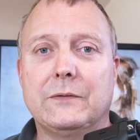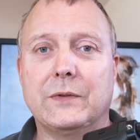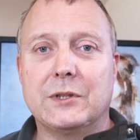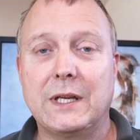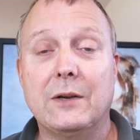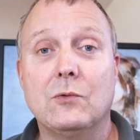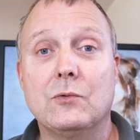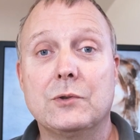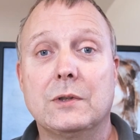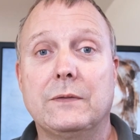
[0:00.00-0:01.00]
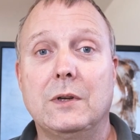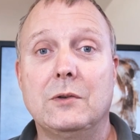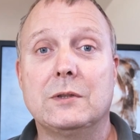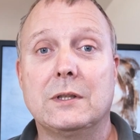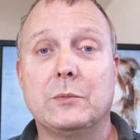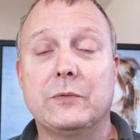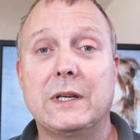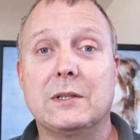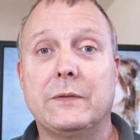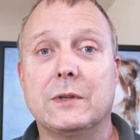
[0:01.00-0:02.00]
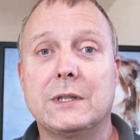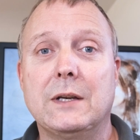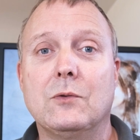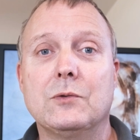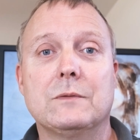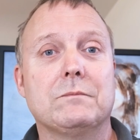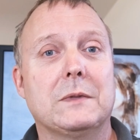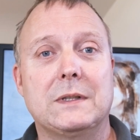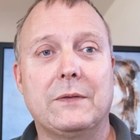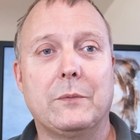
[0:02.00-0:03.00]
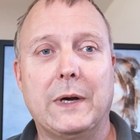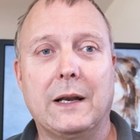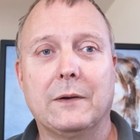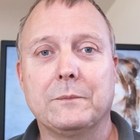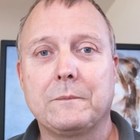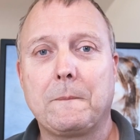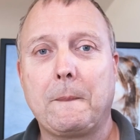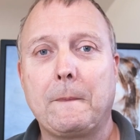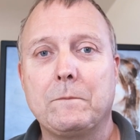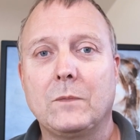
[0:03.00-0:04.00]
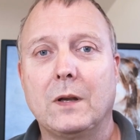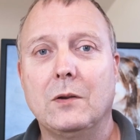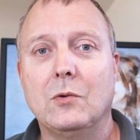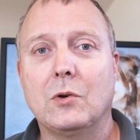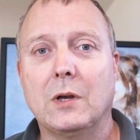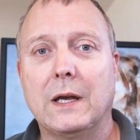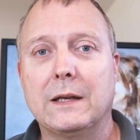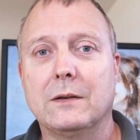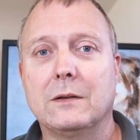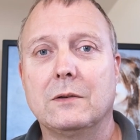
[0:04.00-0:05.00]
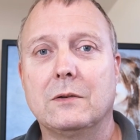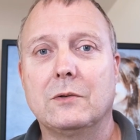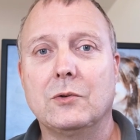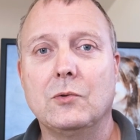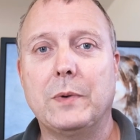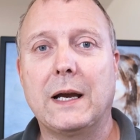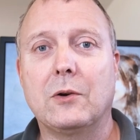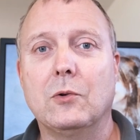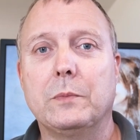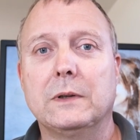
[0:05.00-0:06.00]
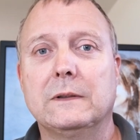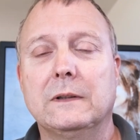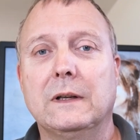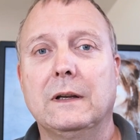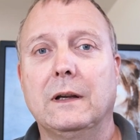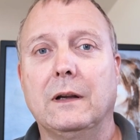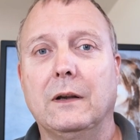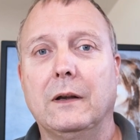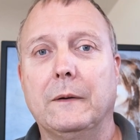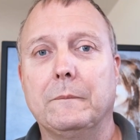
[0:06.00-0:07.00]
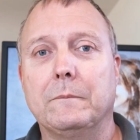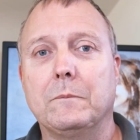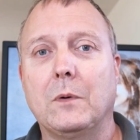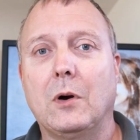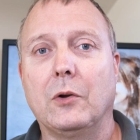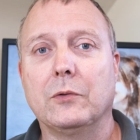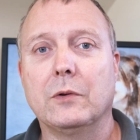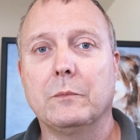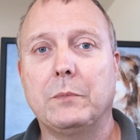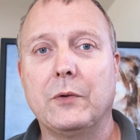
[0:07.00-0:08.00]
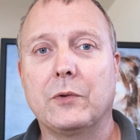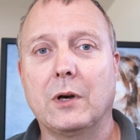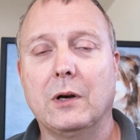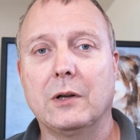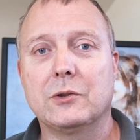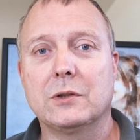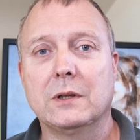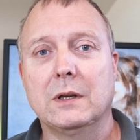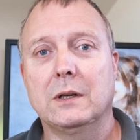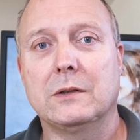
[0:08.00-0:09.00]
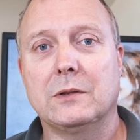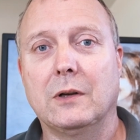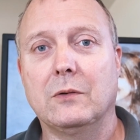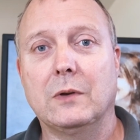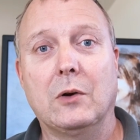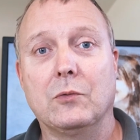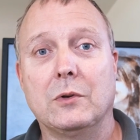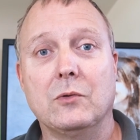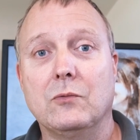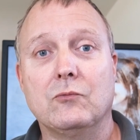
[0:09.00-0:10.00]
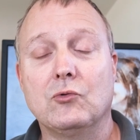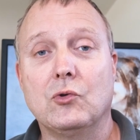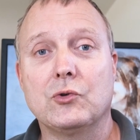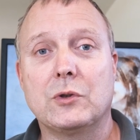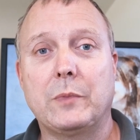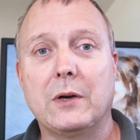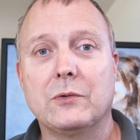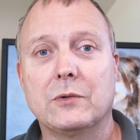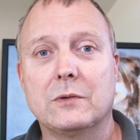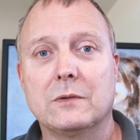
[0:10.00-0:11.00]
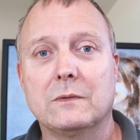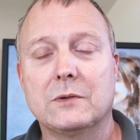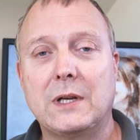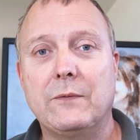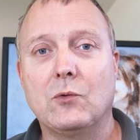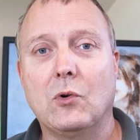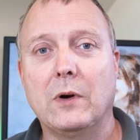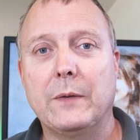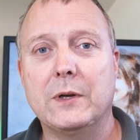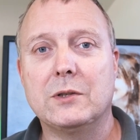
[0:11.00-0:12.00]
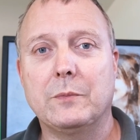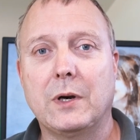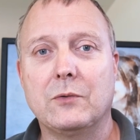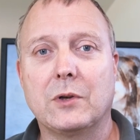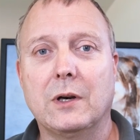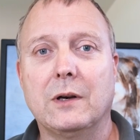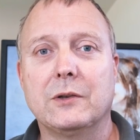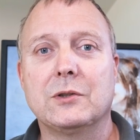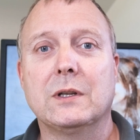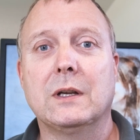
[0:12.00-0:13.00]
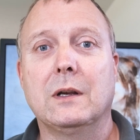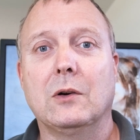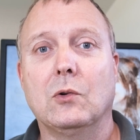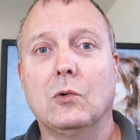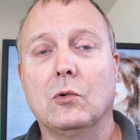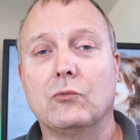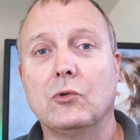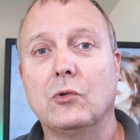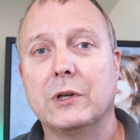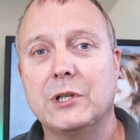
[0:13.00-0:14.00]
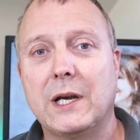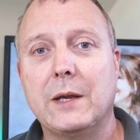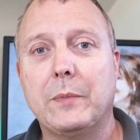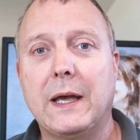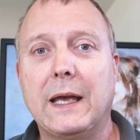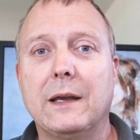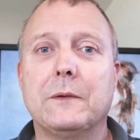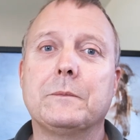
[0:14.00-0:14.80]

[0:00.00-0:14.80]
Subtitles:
For stills, if you're using this professionally for stills, it's a different matter. You can do backup on both cards, so it'll do RAWs to both, same RAW image to both cards, or RAW and JPEG